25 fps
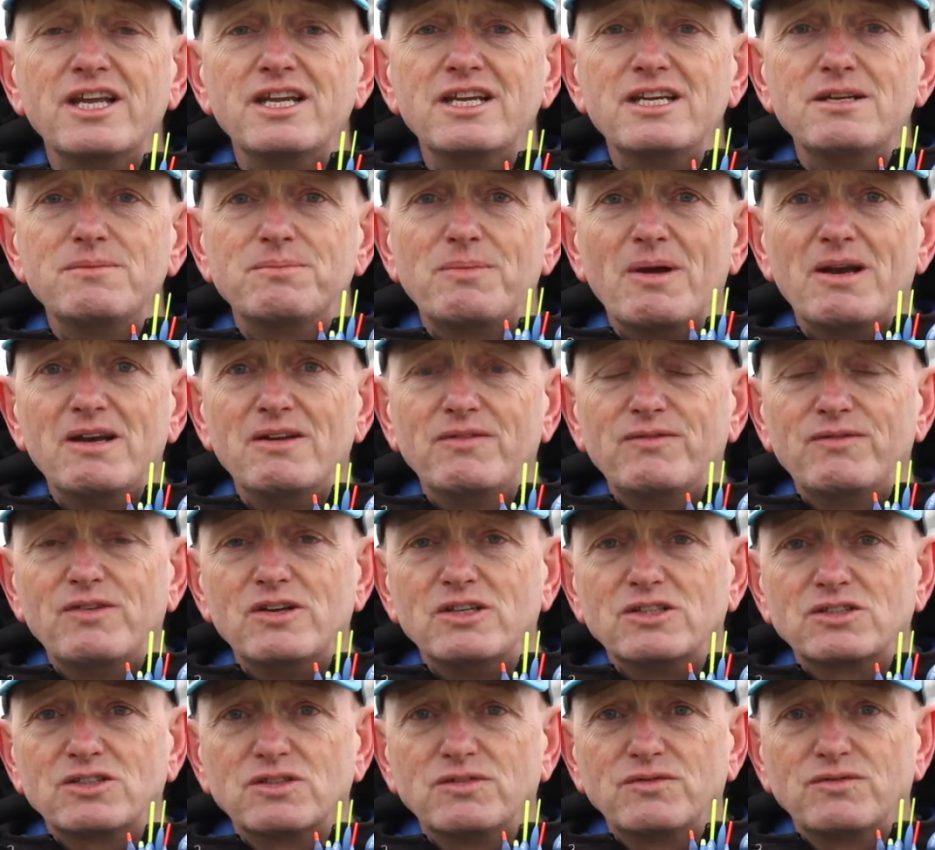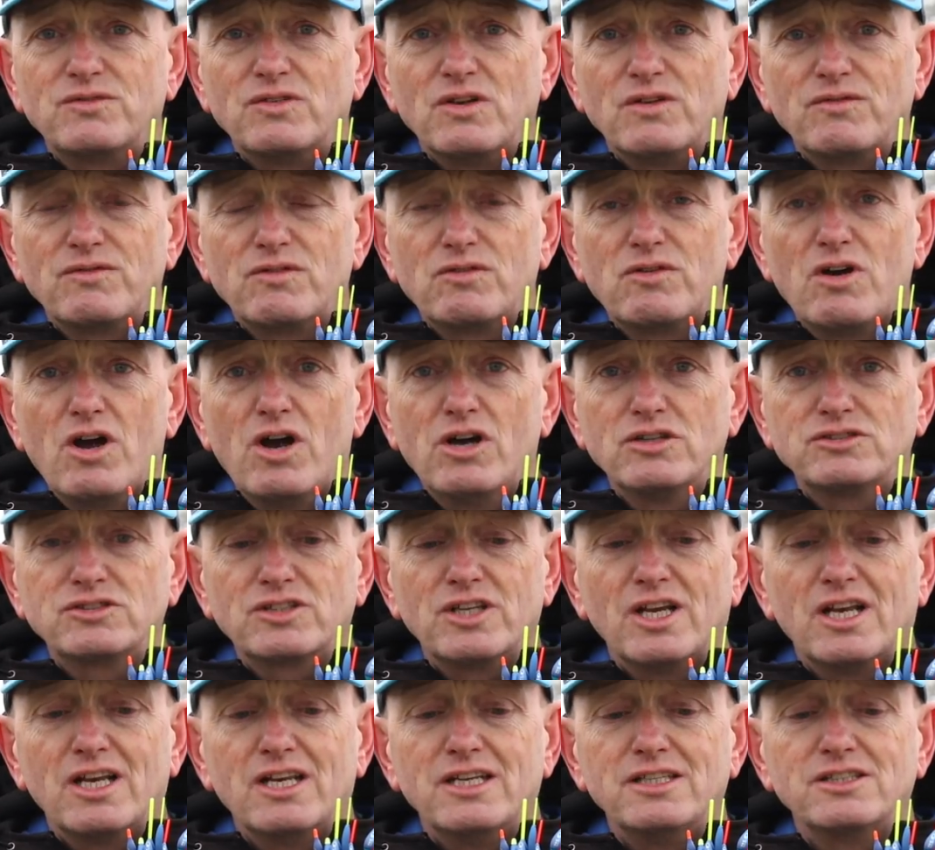key benefits of the
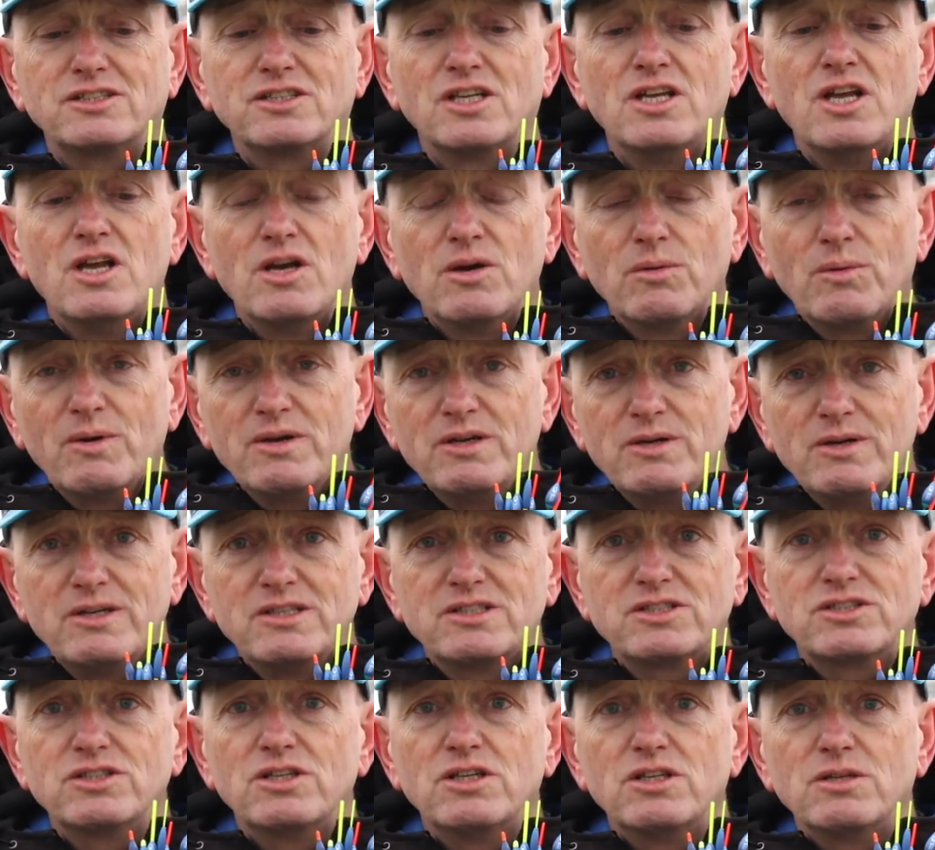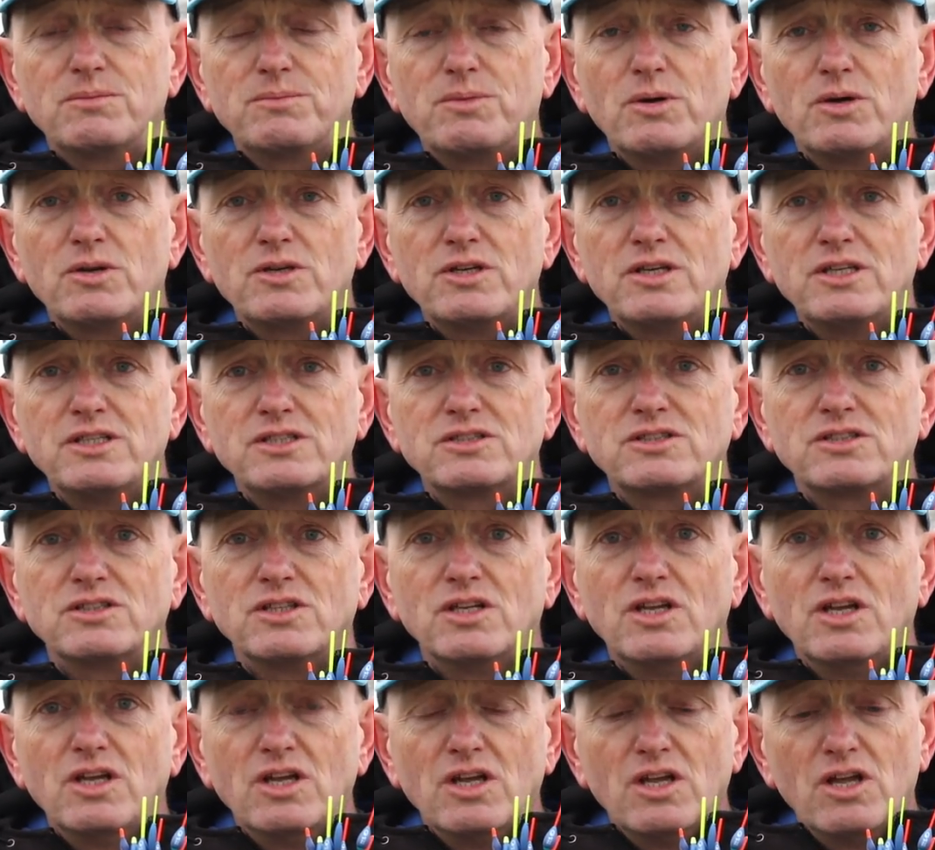Rohorcel is when you insert the bodies,
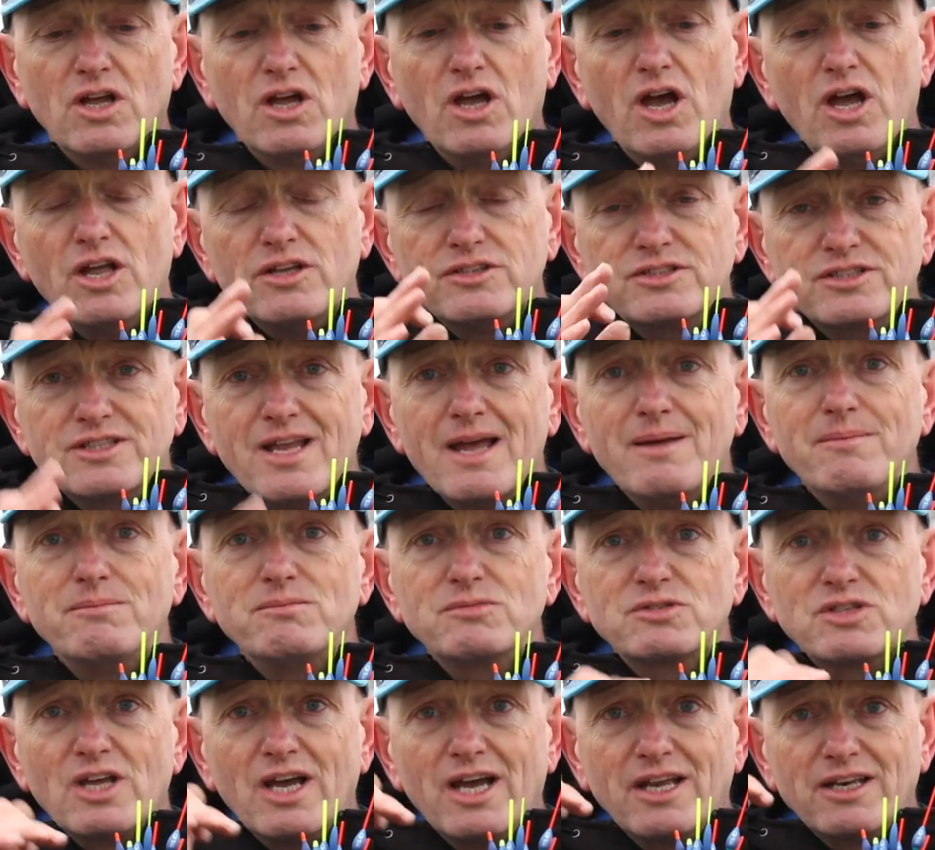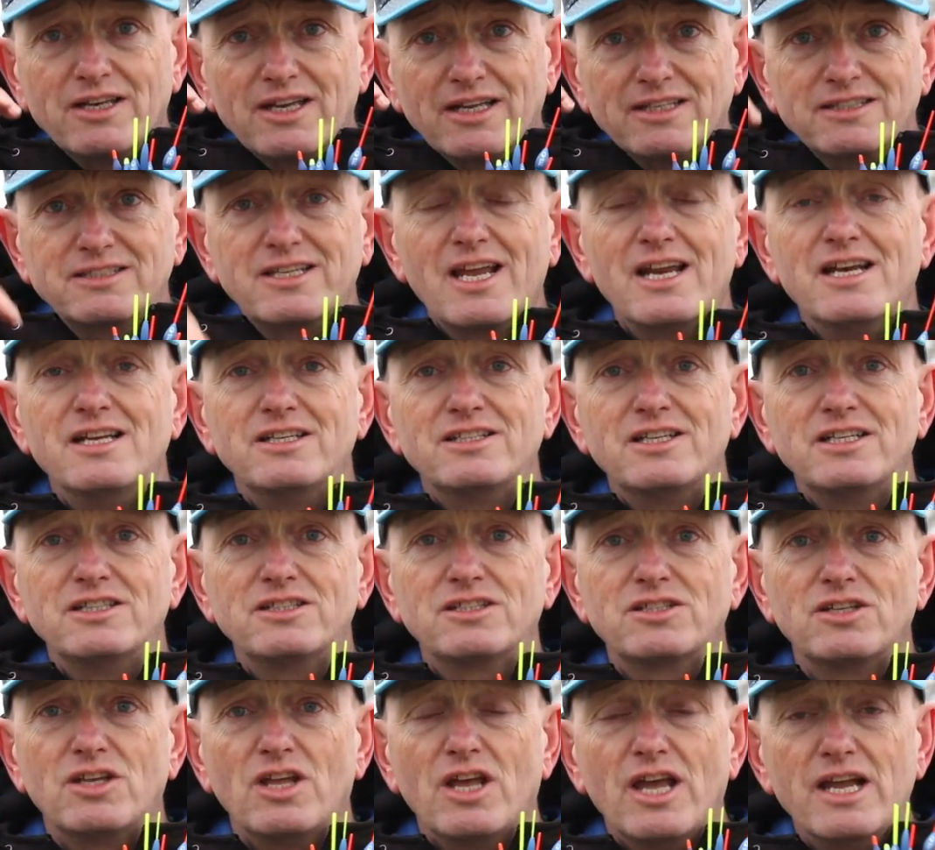stems and antennas
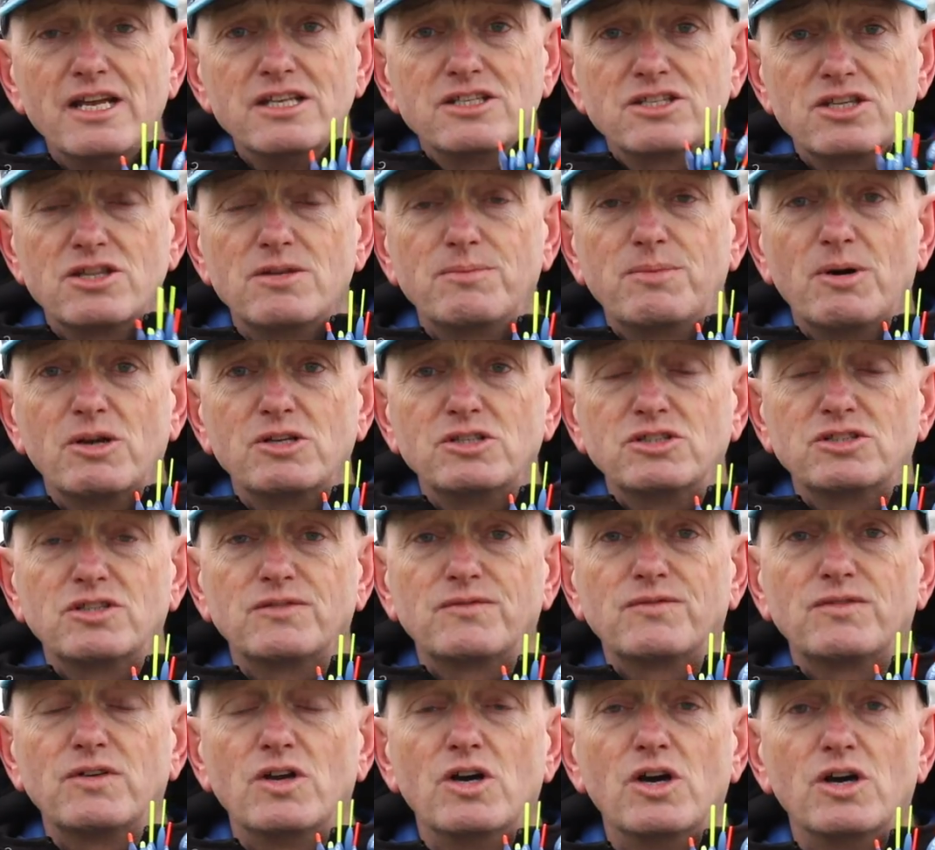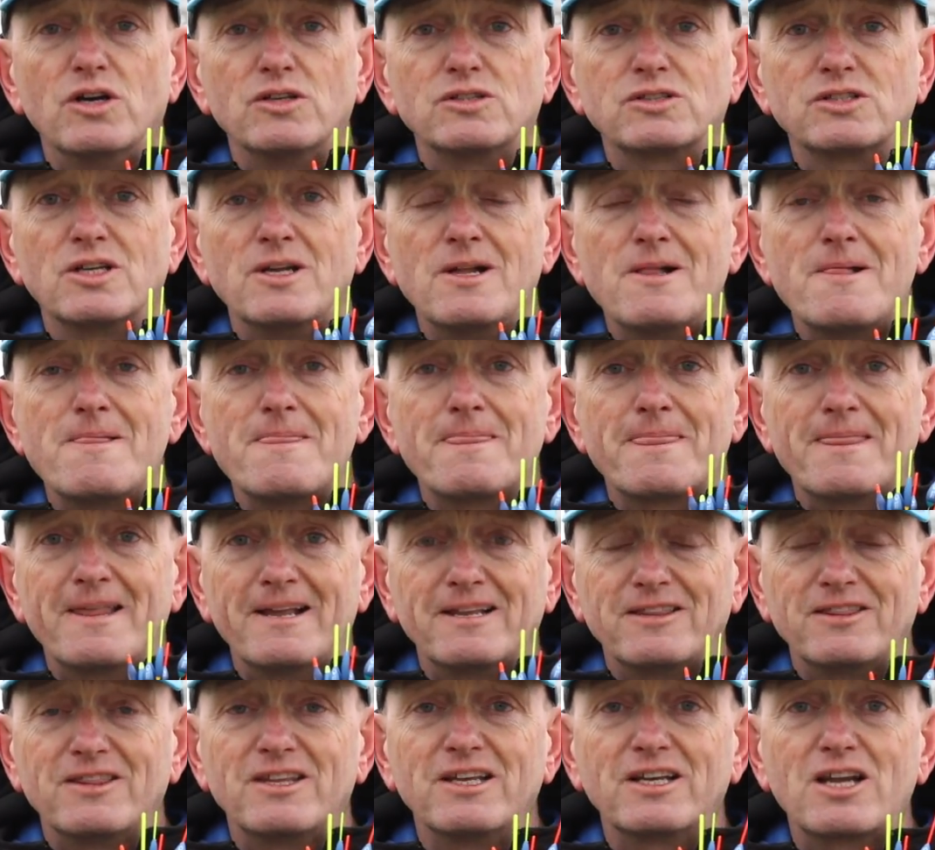into the bodies of the floats,
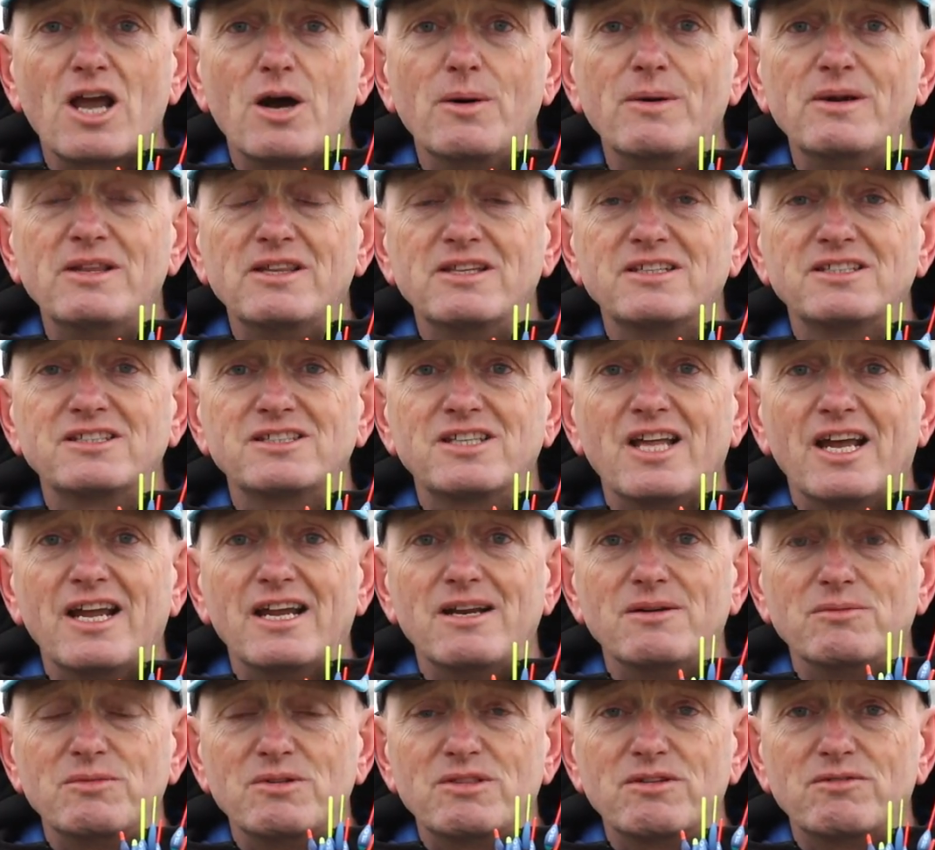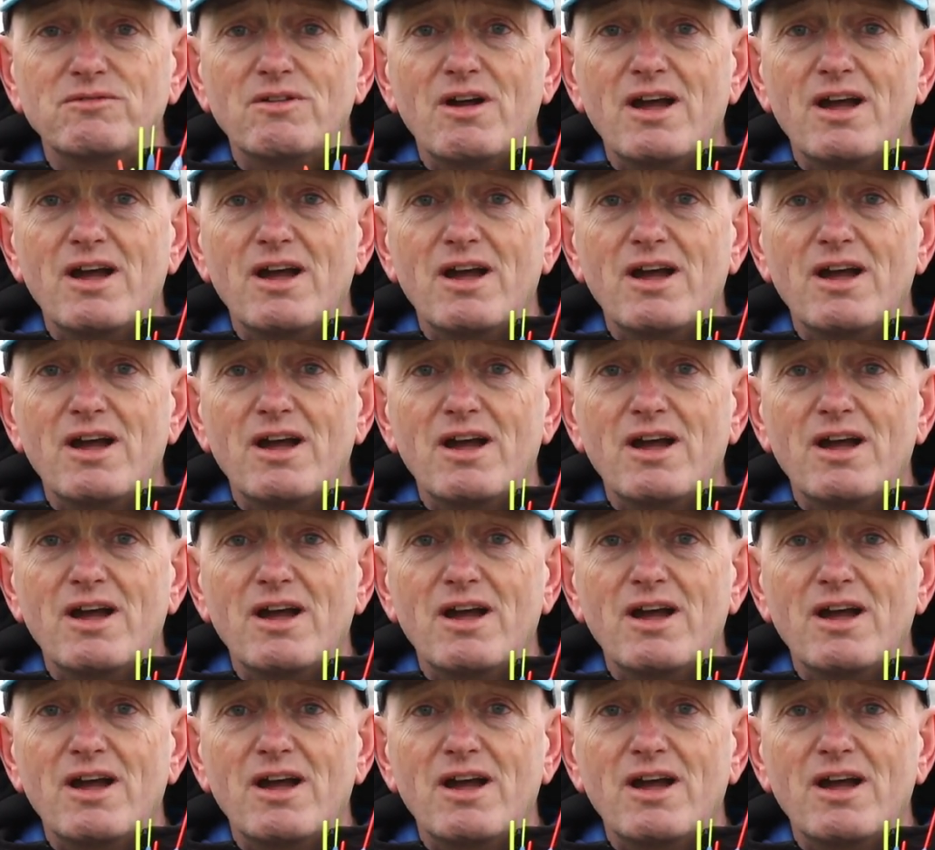they go in the stain with the